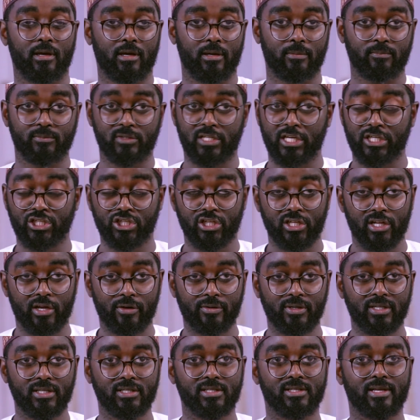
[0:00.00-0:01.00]

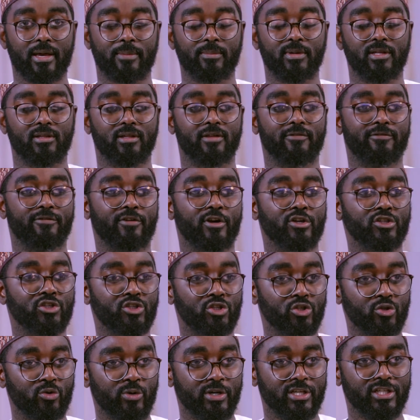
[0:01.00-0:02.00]
dictionaries. I mean, the first
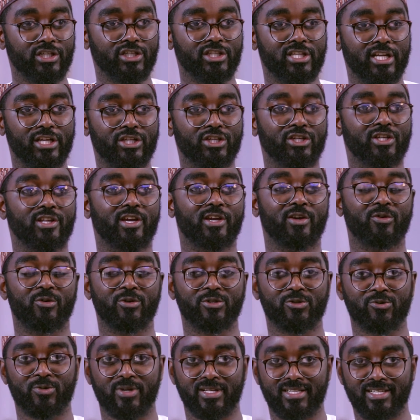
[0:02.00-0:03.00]
Jewish dictionary
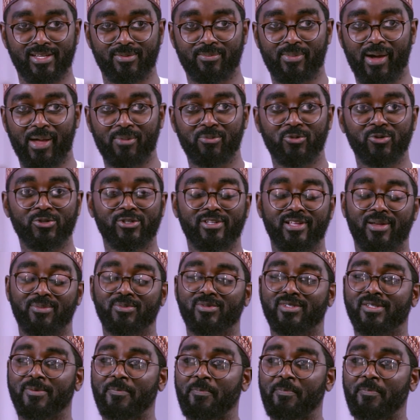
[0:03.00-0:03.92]
was written by Muslims.